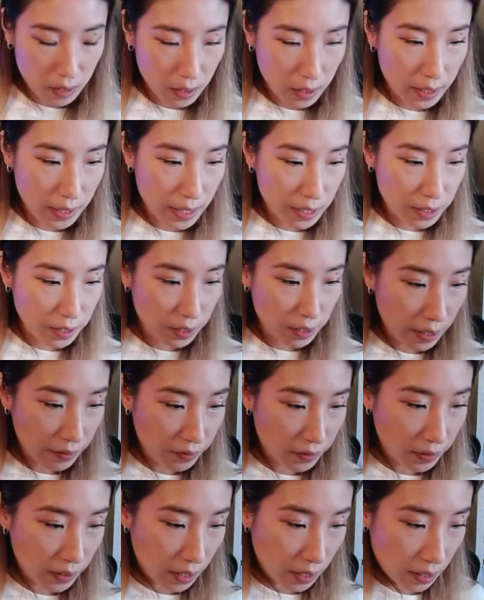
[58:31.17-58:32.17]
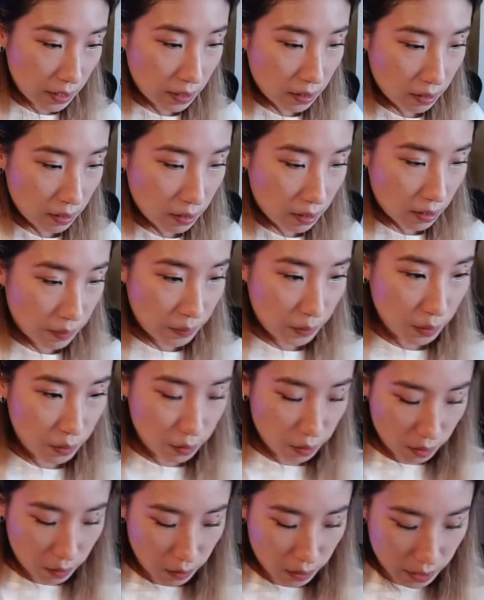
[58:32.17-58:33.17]
And actually, I forgot, um,
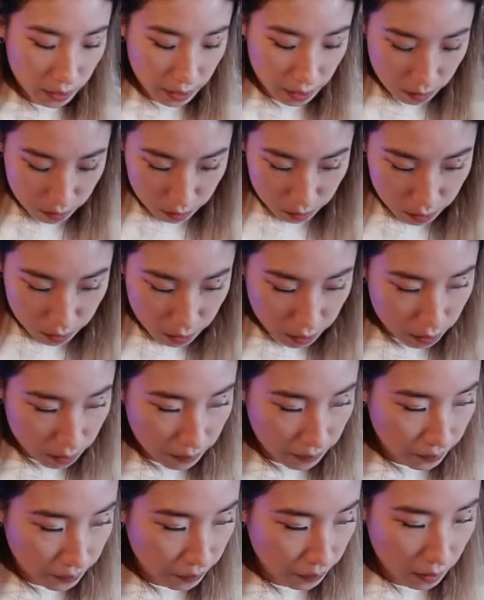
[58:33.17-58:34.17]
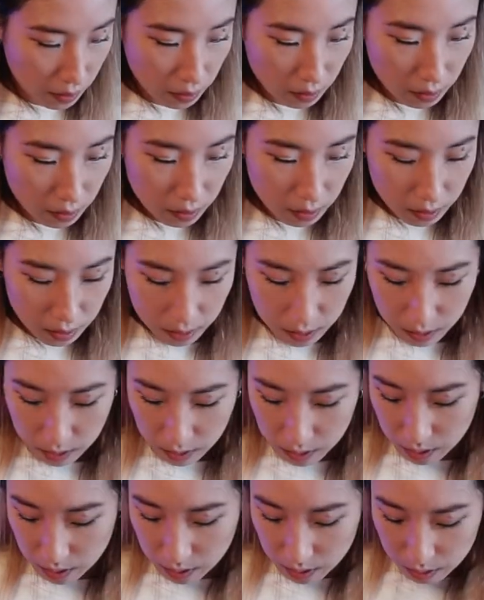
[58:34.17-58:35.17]
usually what I also do
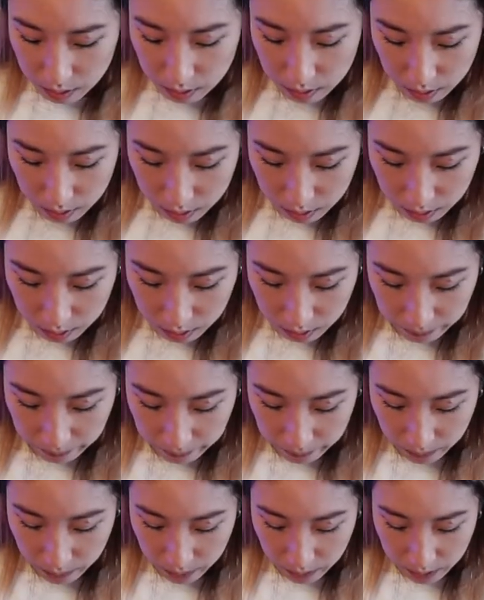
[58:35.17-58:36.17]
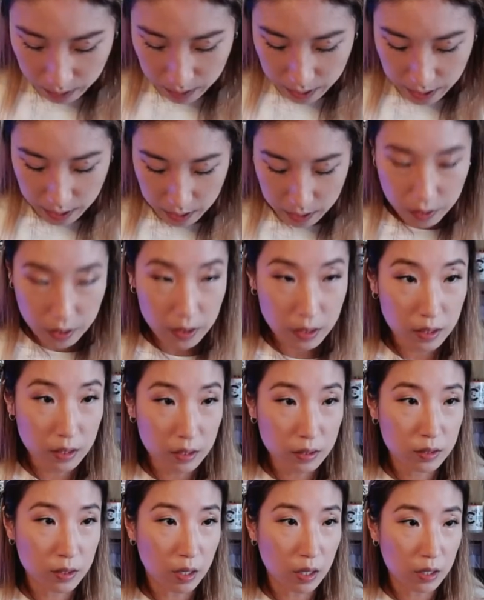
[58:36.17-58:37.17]
is I take
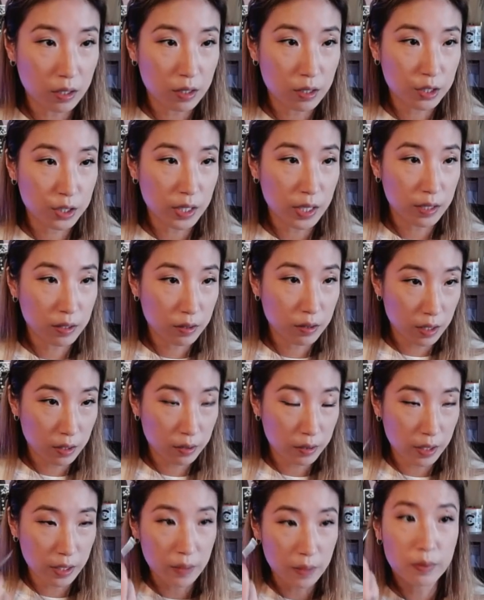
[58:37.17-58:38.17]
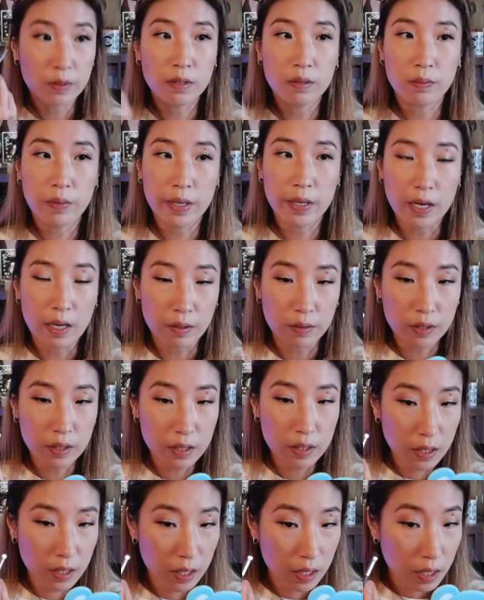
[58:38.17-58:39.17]
the darker shadow color that I put on my
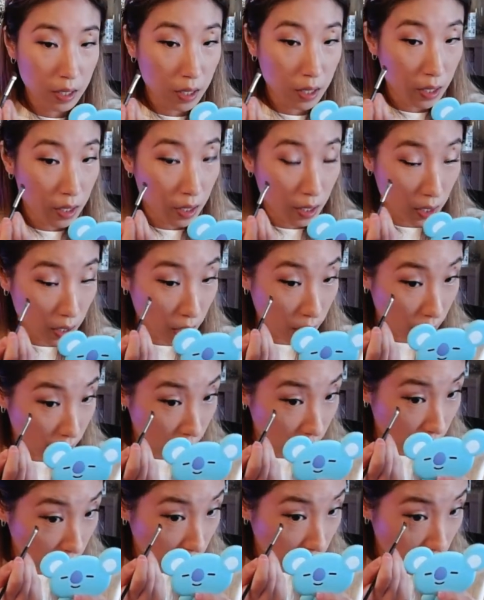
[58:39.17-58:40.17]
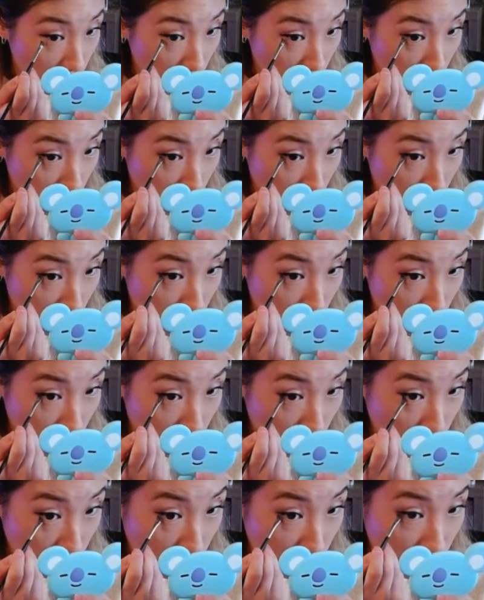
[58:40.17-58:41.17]
outer and I
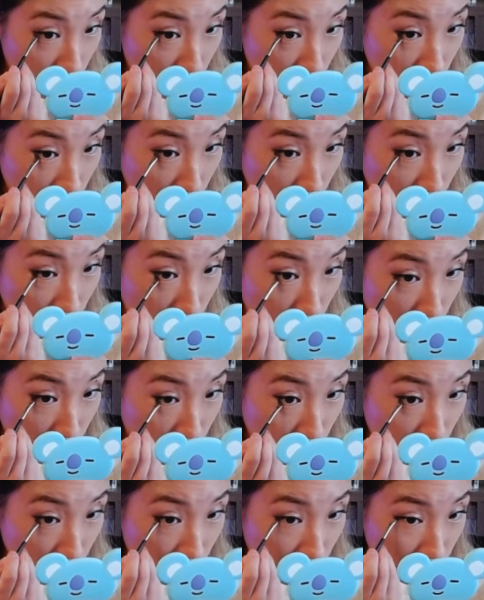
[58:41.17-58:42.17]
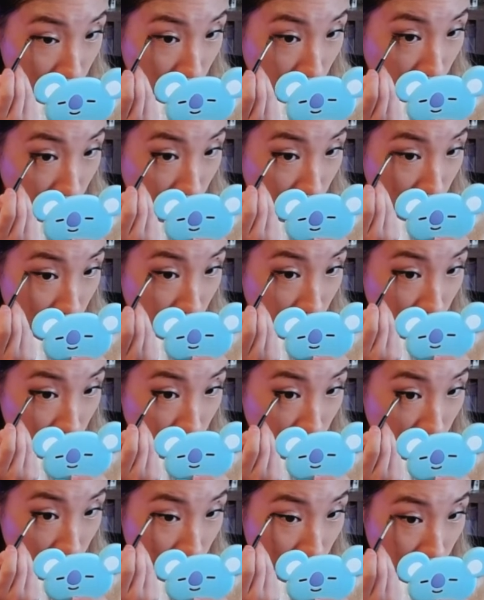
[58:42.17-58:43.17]
put it in the corner because again, this
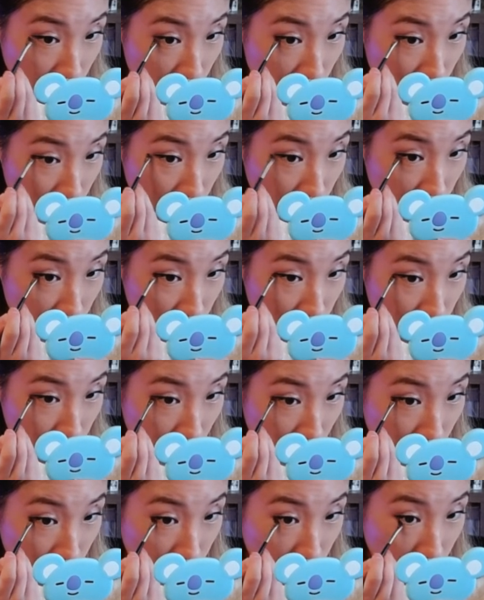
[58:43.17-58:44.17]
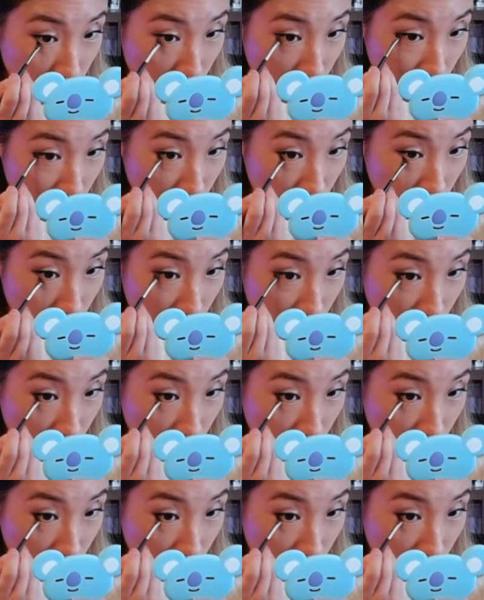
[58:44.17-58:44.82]
it kind of the same thing